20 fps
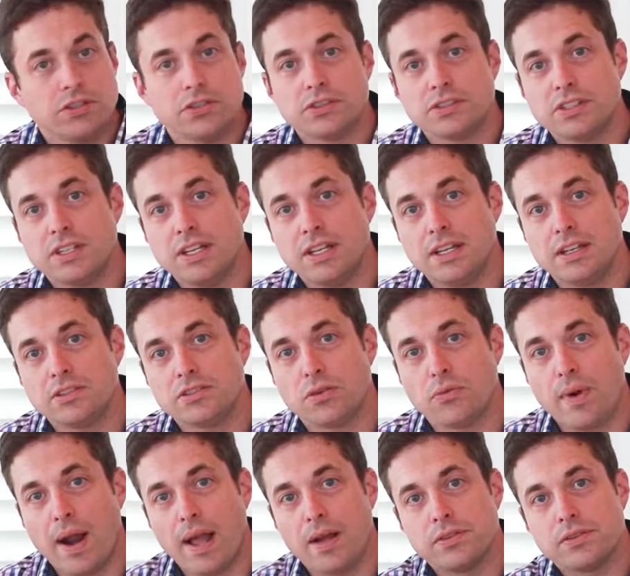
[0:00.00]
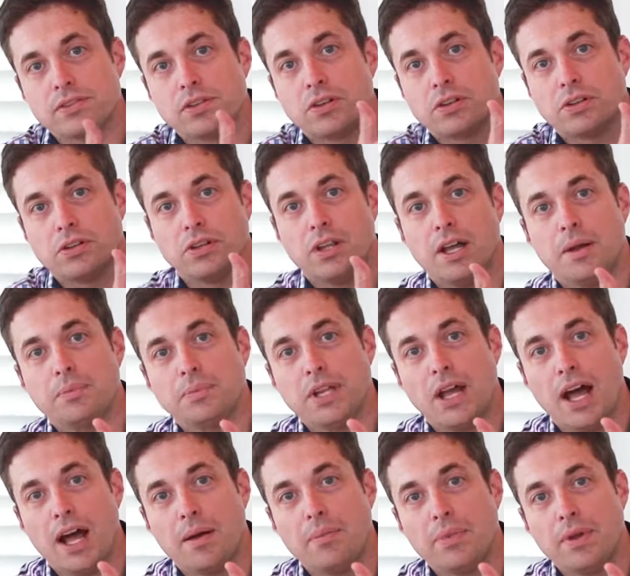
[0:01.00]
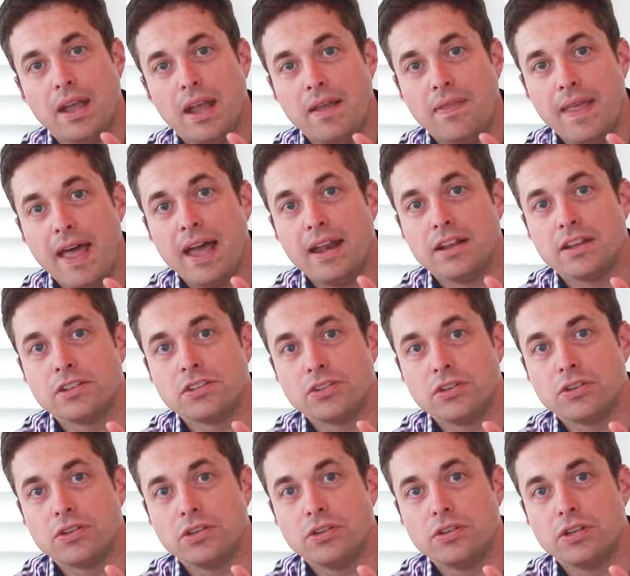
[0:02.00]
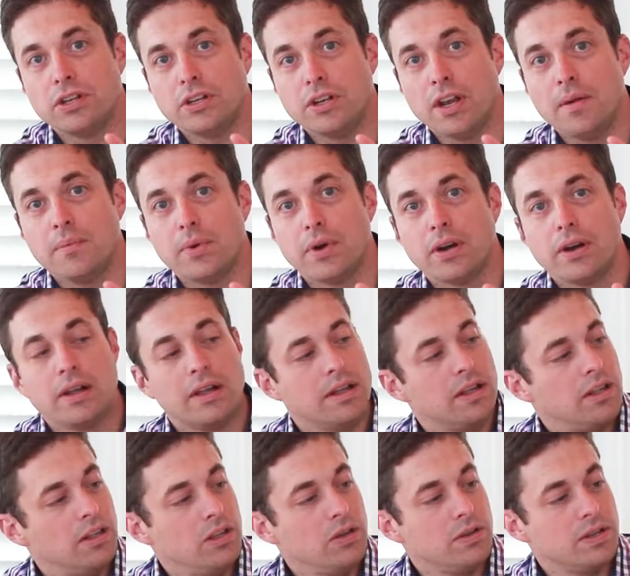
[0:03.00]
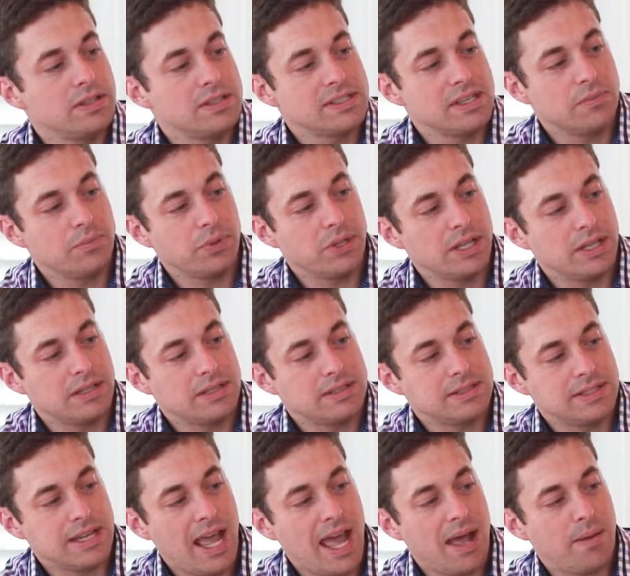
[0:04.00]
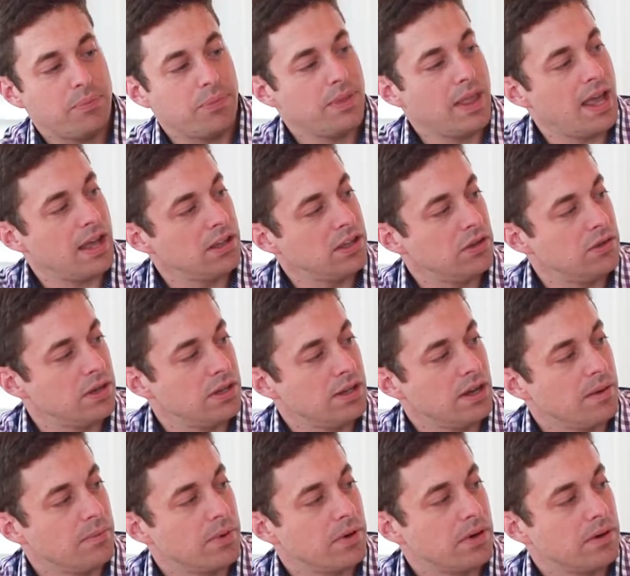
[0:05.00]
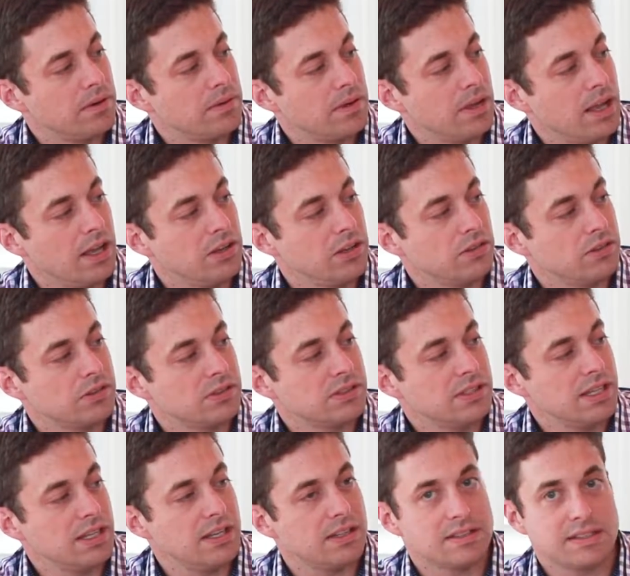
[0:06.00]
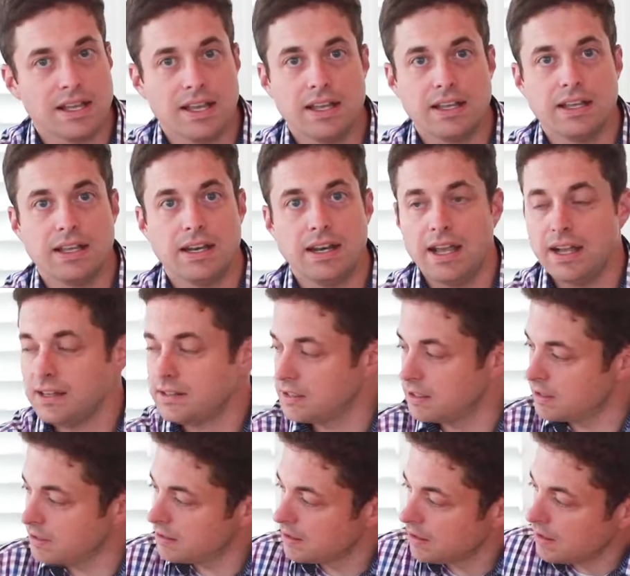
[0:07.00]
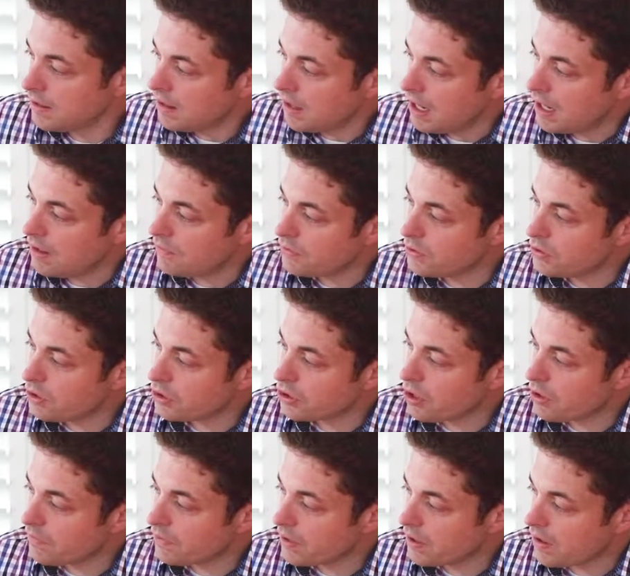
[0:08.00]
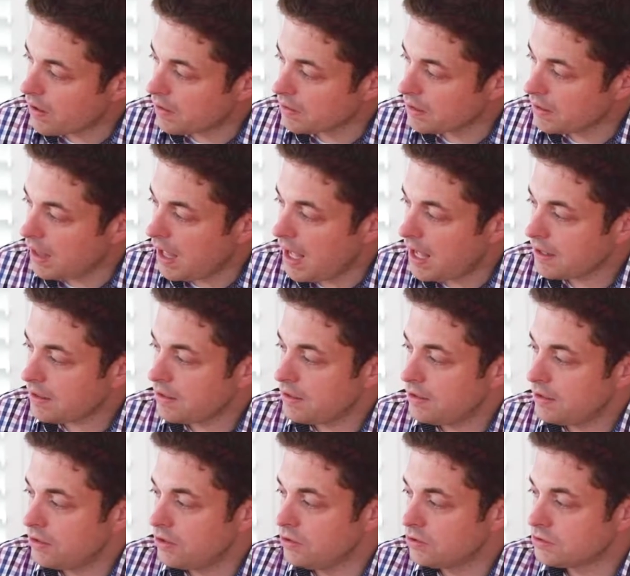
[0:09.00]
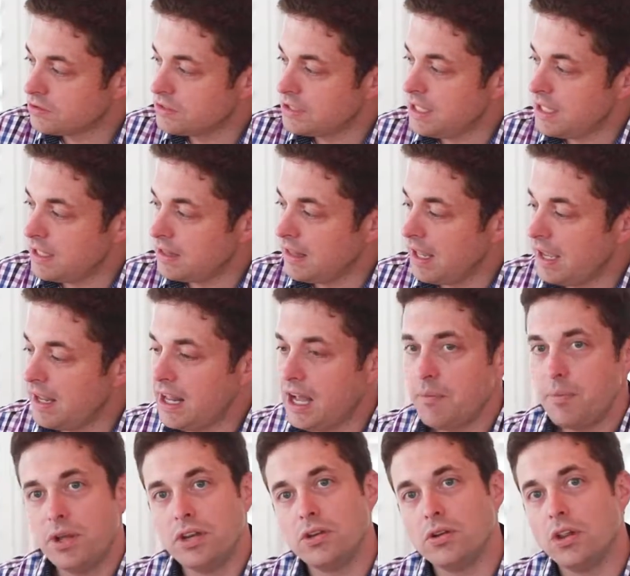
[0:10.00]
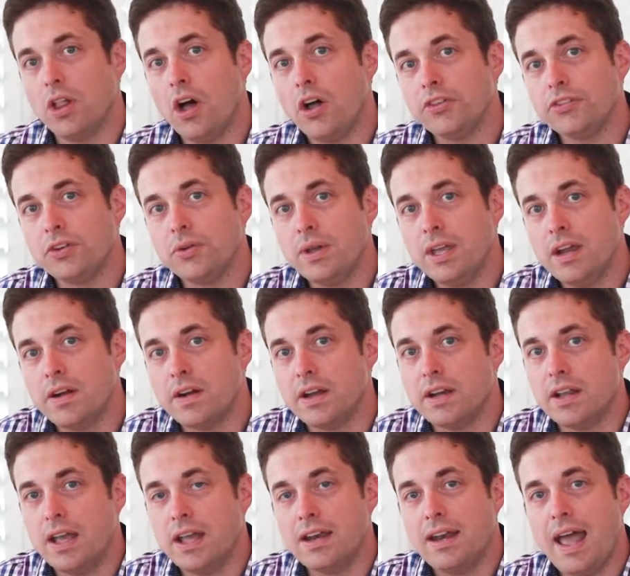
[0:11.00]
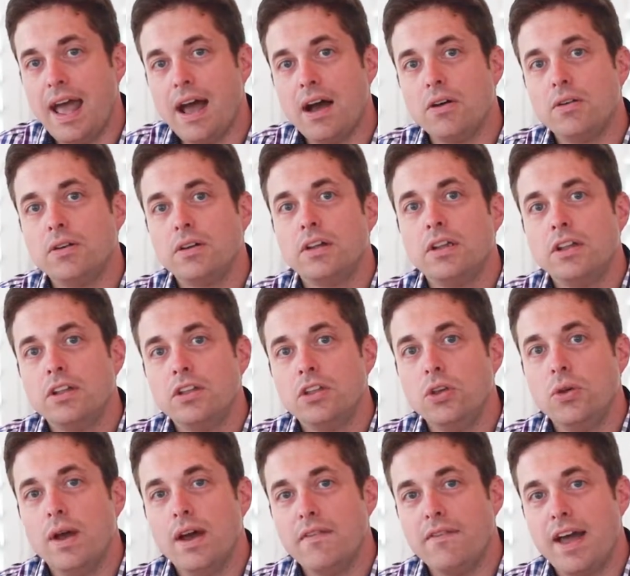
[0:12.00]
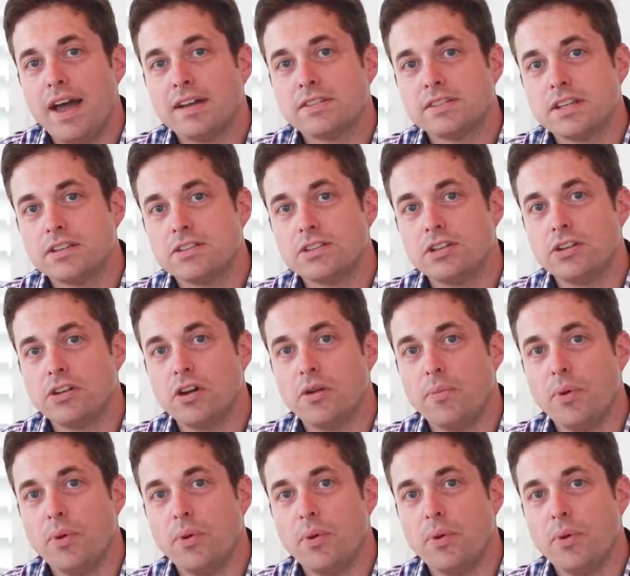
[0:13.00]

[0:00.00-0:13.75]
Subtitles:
you'll see is a round circle up top, and that is your unit number. You can simply tap that unit number and you'll see it say connected. And if you look over here on the lock, you'll see it light up and you'll also hear it. And now you have access to your